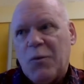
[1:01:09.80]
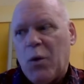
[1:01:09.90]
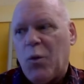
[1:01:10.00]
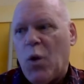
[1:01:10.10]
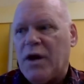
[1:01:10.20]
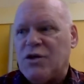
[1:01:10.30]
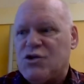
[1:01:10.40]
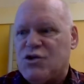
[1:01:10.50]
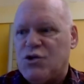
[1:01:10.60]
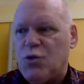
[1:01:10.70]

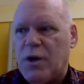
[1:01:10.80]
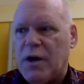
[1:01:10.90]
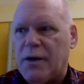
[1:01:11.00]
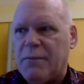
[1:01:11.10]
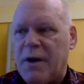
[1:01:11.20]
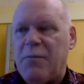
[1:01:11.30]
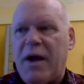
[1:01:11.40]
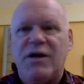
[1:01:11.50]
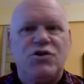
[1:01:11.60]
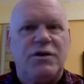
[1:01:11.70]
wanted to
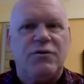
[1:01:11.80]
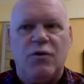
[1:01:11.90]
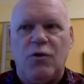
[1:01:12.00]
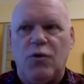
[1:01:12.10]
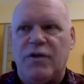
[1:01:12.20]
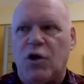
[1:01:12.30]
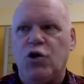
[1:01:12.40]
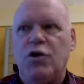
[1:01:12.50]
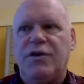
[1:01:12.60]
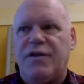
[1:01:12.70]
imagine the
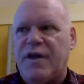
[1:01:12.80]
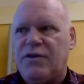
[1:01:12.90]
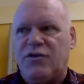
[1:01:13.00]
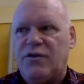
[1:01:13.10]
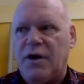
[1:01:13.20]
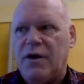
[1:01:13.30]
good that